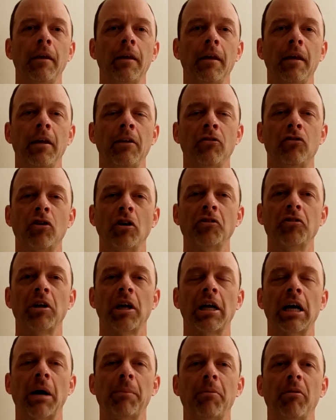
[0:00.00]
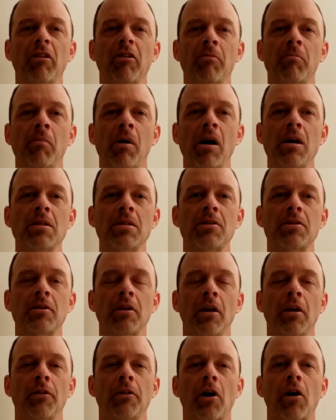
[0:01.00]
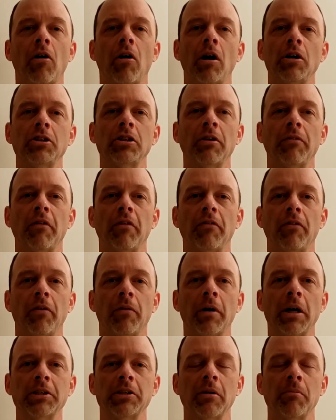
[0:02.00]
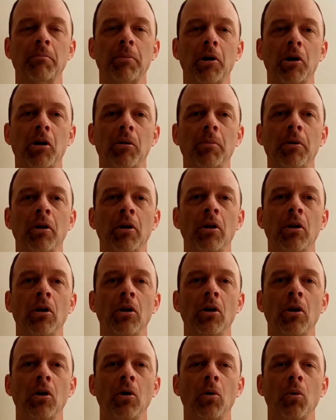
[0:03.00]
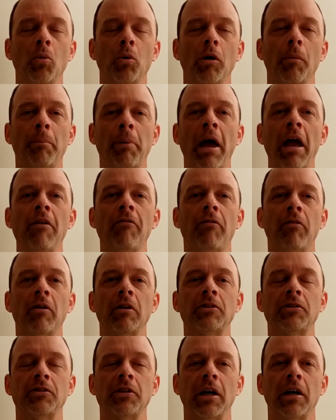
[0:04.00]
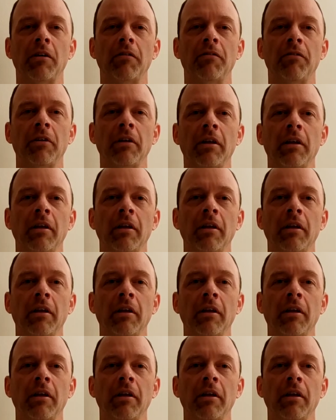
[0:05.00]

in just a couple of months, the cost of a fluorescent bulb will pay for itself.